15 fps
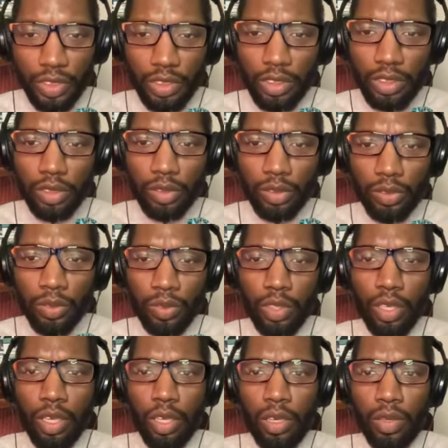So
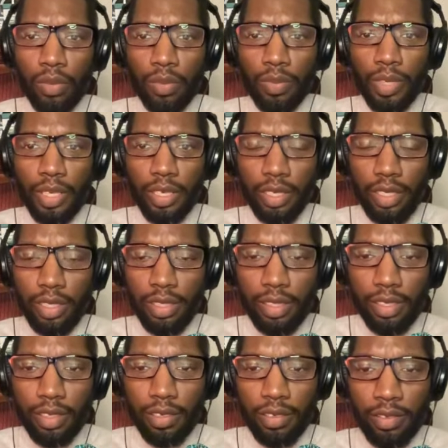because
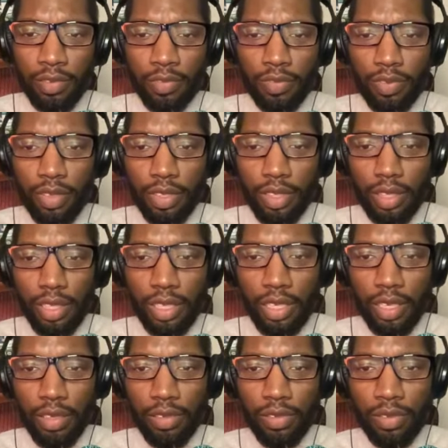of the
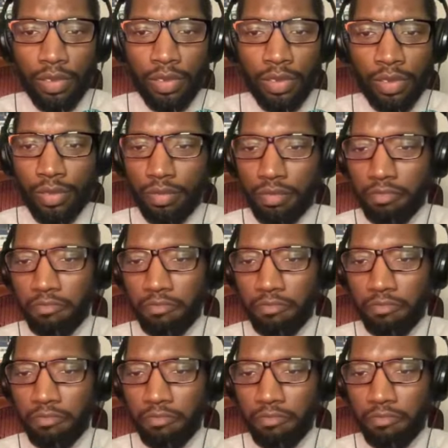whole